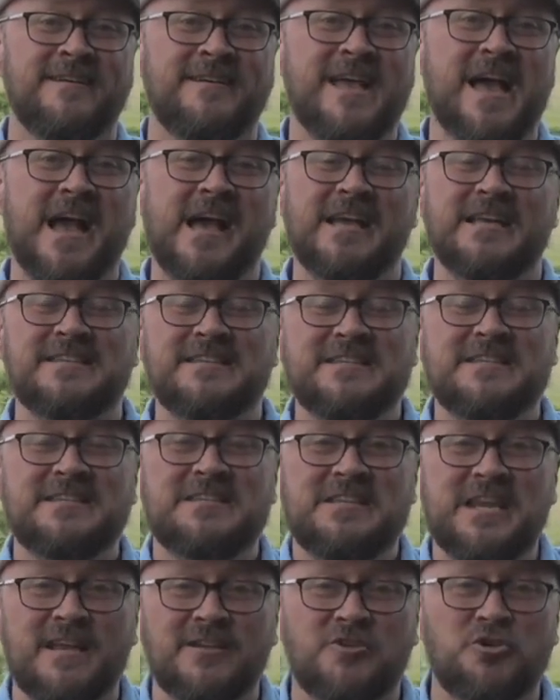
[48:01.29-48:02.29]
Yeah,
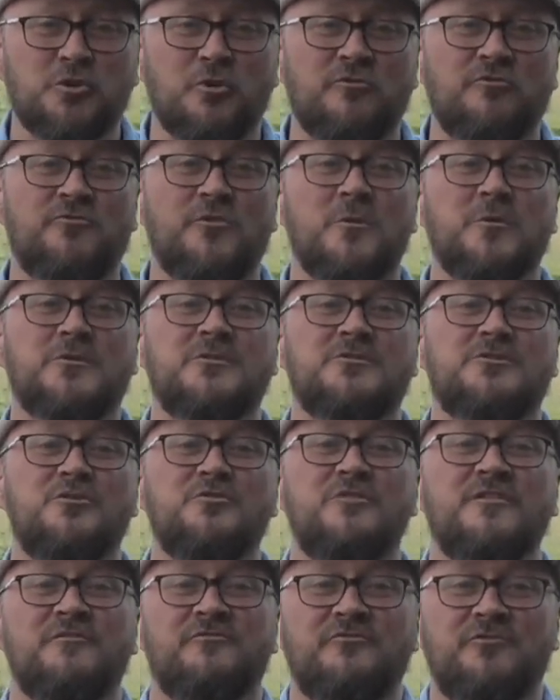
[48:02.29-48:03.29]
essential, folks,
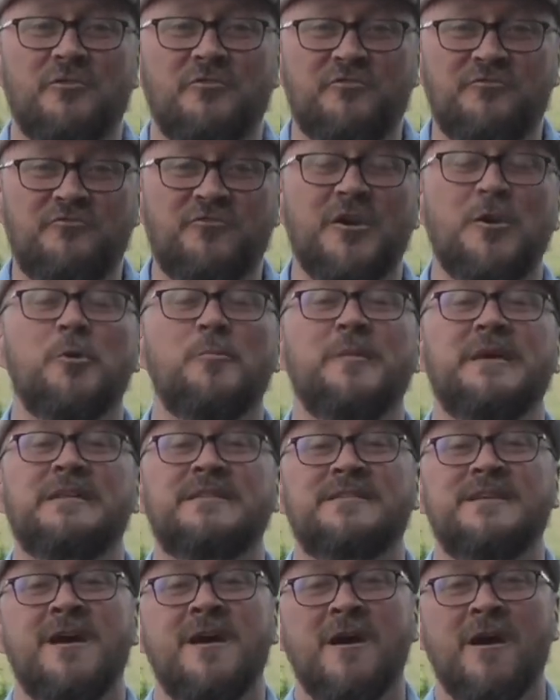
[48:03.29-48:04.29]
to the
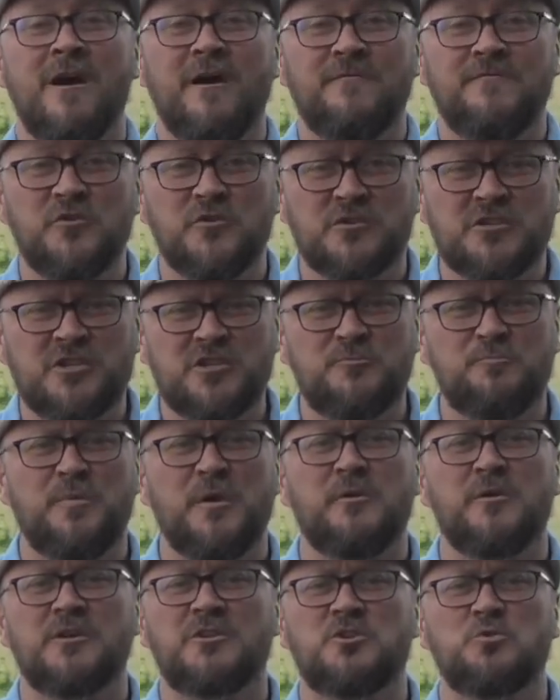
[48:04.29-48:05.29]
fulfillment of your
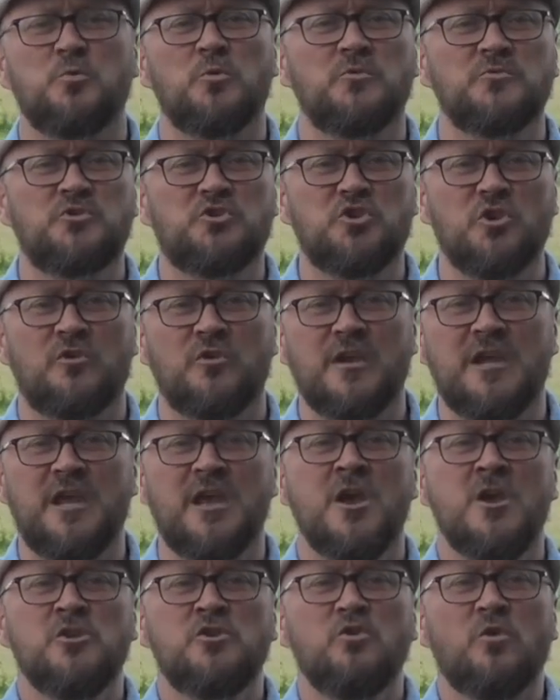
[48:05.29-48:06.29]
spiritual
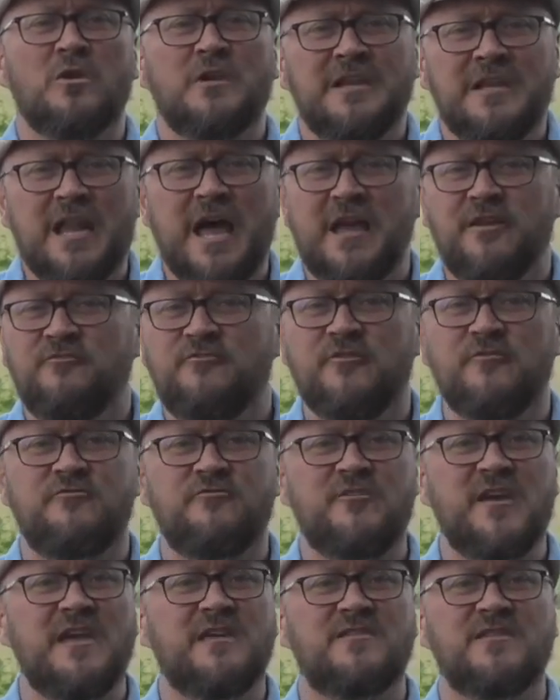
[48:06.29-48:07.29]
journey, your life
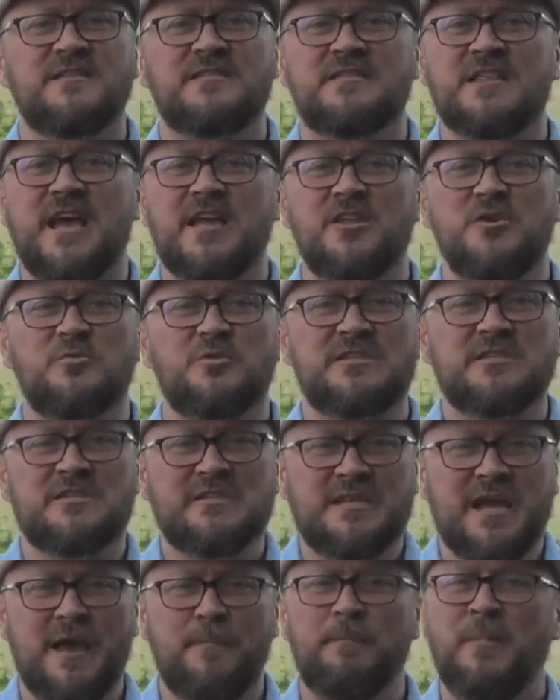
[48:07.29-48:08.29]
of faith, is that you
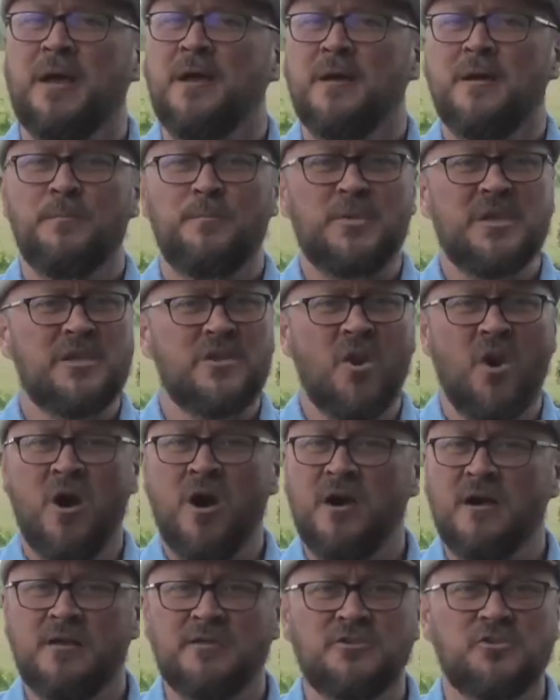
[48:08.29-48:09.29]
step
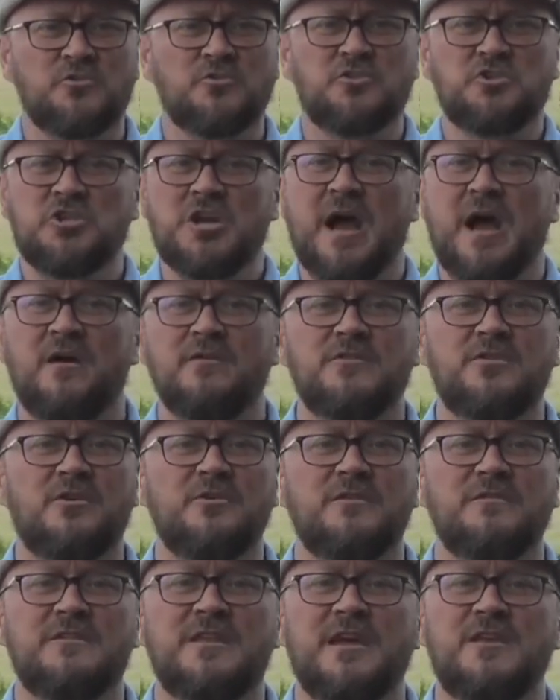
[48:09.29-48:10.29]
beyond your
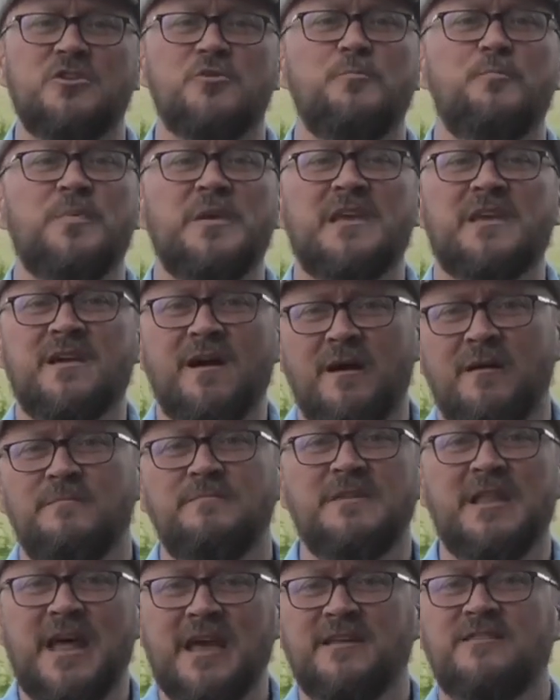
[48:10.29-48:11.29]
childhood, that you
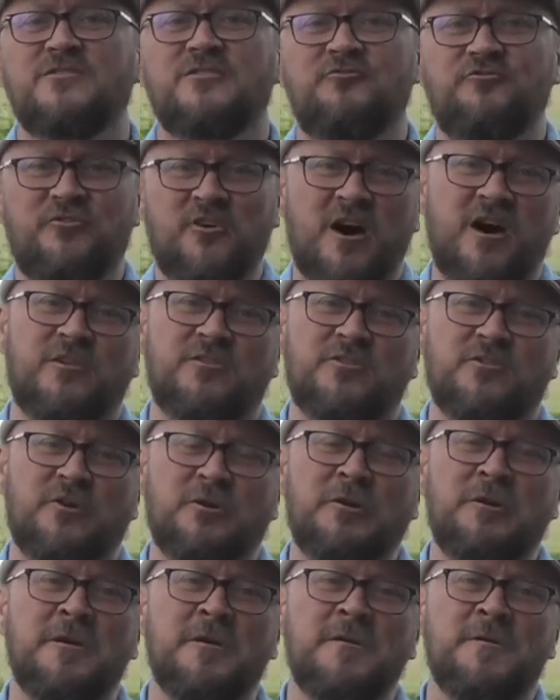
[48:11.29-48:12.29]
become like the
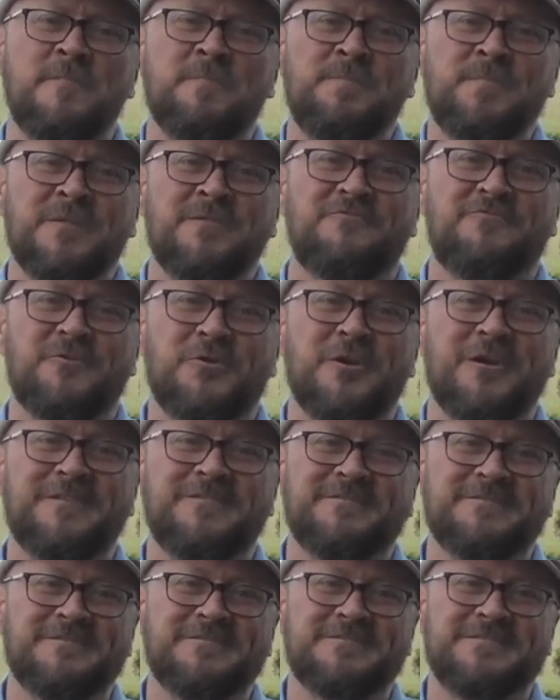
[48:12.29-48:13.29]
Father for
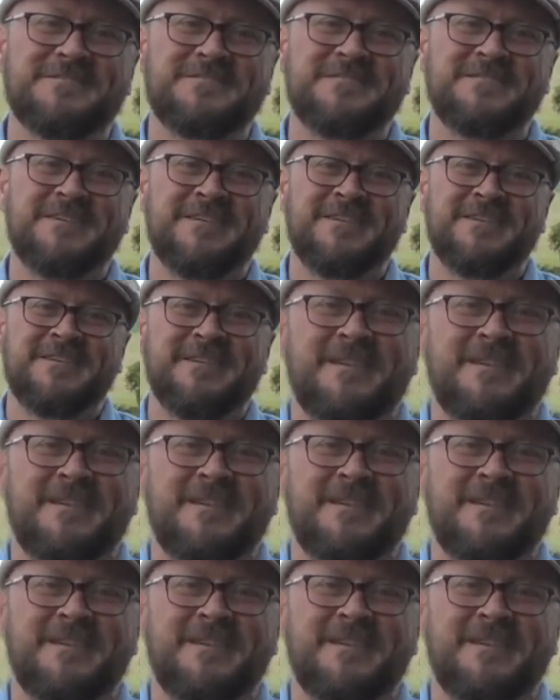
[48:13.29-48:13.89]
others.